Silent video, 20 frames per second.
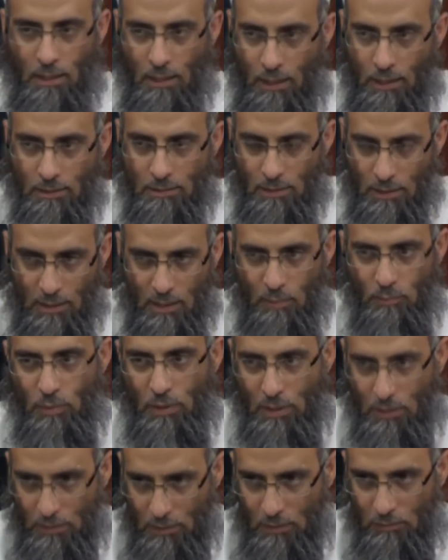it's like a
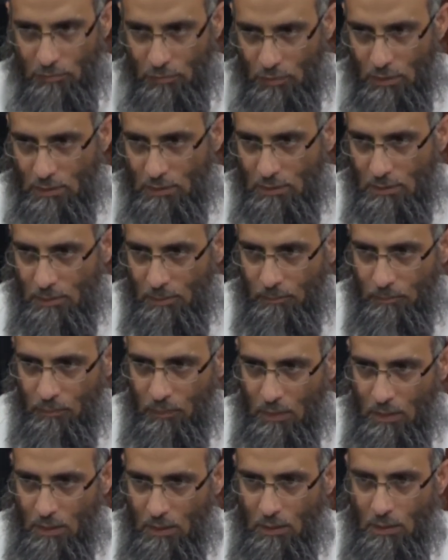big deal for us.
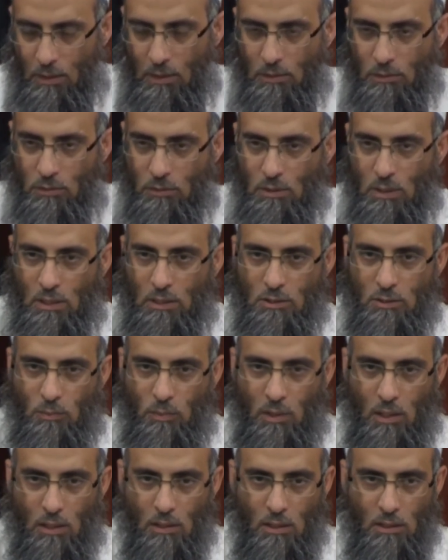Today,
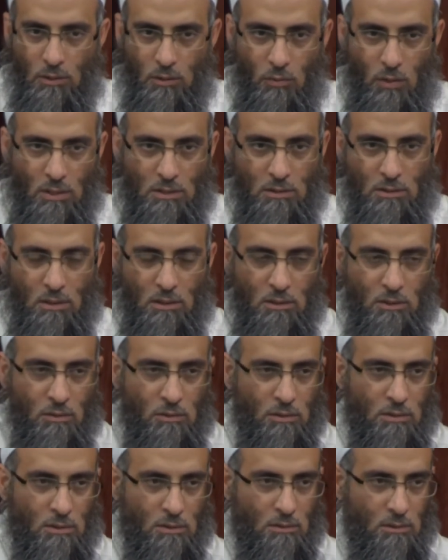subhanAllah, you watch the
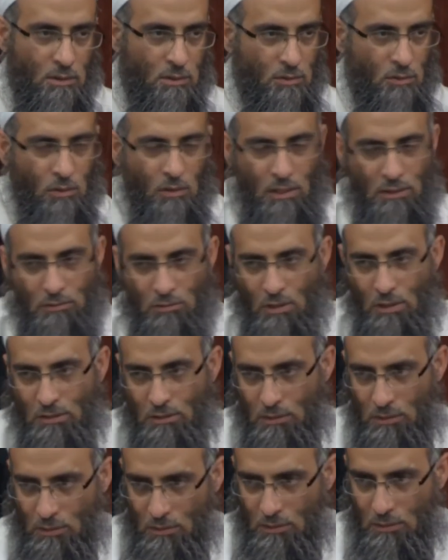news, it's all
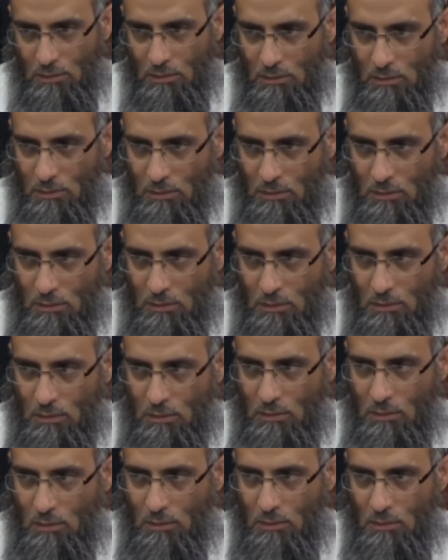atrocities.
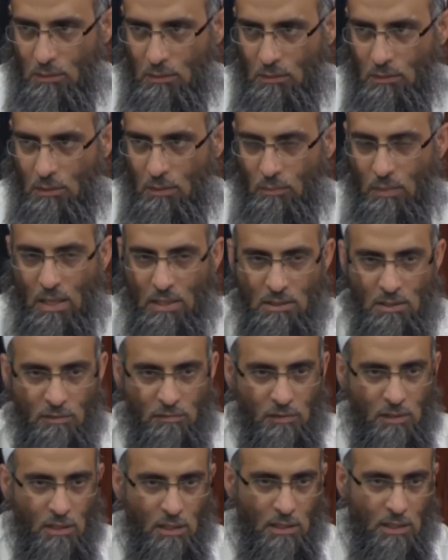The
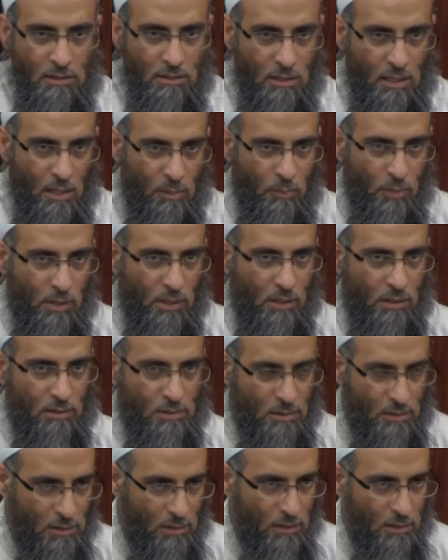massive killing that is happening in
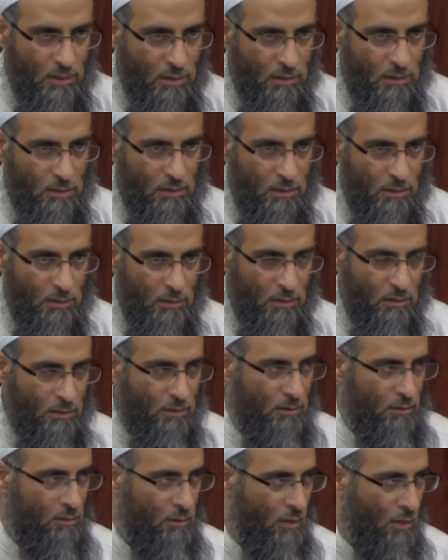Syria, in
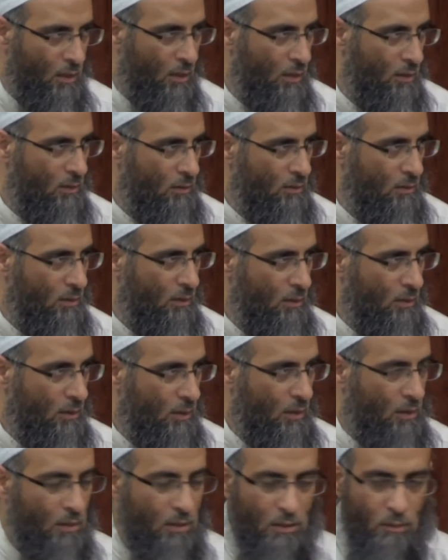
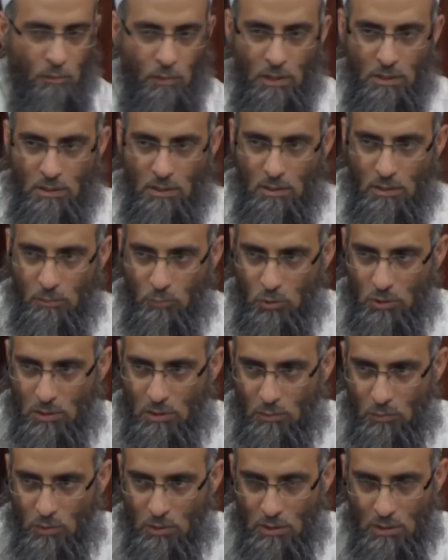Iraq, in other places in the
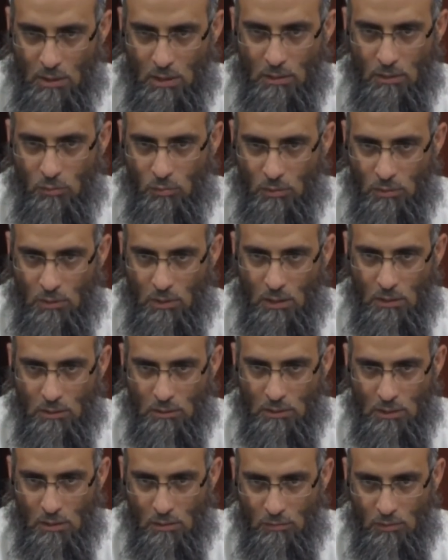Muslim world, in other world, the other
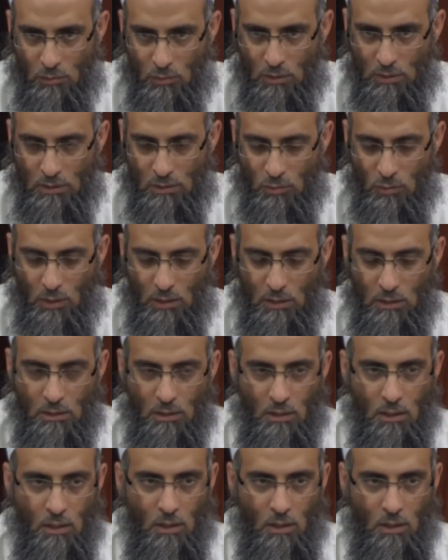side of the world as well.